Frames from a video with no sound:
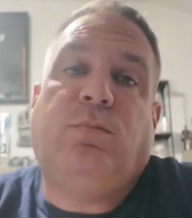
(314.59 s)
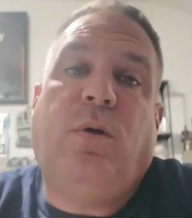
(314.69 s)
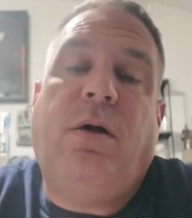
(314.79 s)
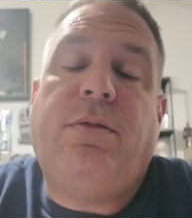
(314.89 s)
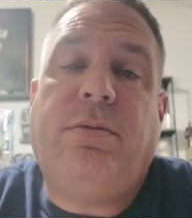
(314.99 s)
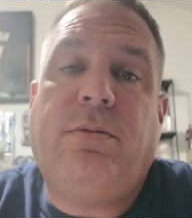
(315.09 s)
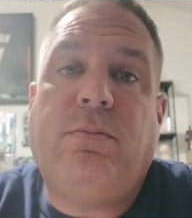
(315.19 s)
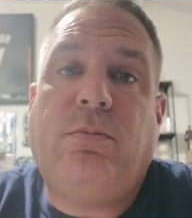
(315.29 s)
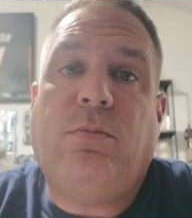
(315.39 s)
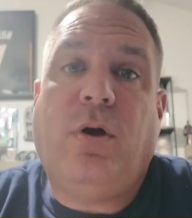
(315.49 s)
month
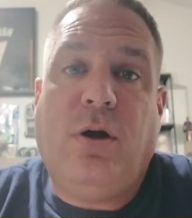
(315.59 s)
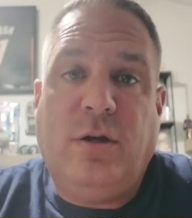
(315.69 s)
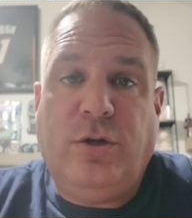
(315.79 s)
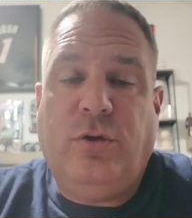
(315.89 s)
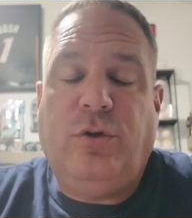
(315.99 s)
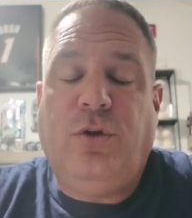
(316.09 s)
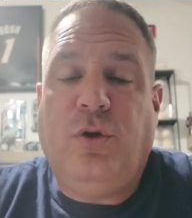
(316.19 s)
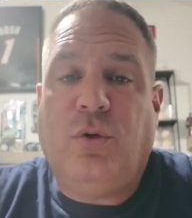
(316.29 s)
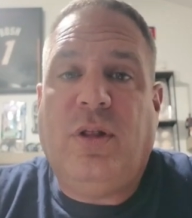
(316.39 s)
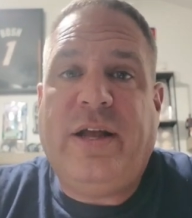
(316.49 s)
on
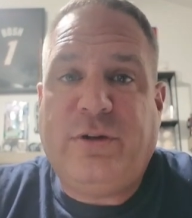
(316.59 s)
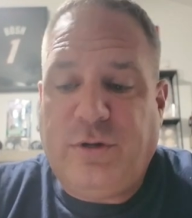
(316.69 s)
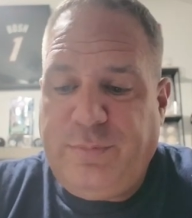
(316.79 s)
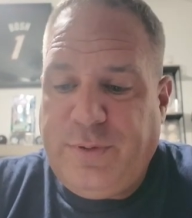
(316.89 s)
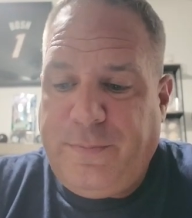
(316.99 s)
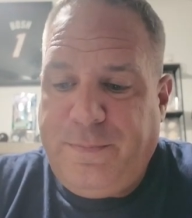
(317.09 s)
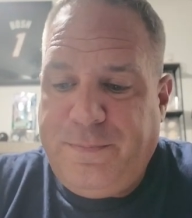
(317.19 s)
your electric bill.